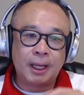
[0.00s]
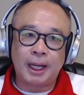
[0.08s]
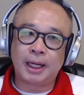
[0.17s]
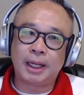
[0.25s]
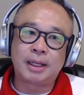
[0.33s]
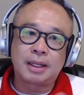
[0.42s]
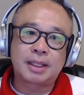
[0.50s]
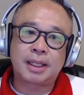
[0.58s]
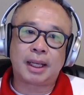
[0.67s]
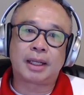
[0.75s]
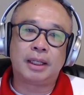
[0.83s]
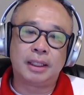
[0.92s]
And then the
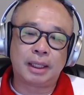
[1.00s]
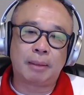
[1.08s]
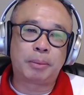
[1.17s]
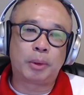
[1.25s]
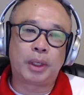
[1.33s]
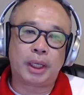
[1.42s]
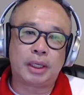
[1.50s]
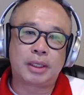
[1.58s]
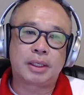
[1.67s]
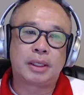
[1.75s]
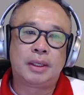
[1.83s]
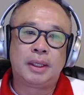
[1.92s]
second double
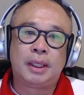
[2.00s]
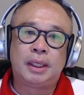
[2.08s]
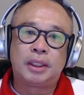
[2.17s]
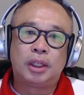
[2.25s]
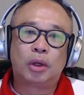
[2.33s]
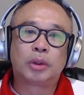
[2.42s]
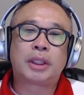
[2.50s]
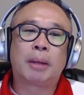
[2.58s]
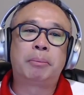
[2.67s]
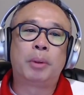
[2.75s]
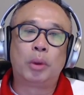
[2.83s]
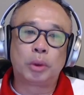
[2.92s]
is,
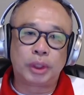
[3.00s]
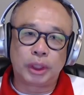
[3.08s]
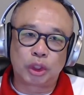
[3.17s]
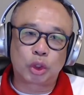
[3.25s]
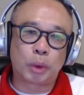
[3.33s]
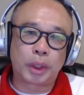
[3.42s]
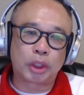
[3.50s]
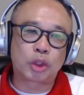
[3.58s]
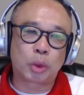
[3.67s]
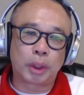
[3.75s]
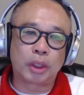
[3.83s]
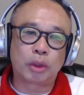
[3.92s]
double the
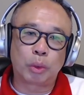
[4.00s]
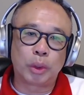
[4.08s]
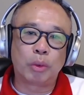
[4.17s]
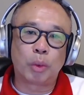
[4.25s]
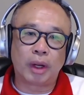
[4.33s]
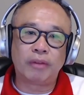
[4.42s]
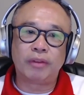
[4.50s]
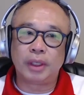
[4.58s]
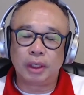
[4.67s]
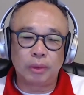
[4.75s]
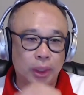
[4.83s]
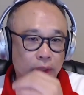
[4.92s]
2023
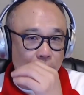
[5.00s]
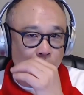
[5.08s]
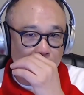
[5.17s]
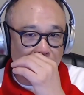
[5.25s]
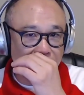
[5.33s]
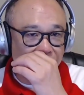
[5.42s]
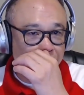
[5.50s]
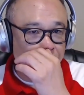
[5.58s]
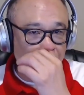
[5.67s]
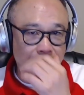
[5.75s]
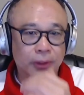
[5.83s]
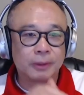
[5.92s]
revenue in 3 to 5
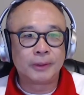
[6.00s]
years.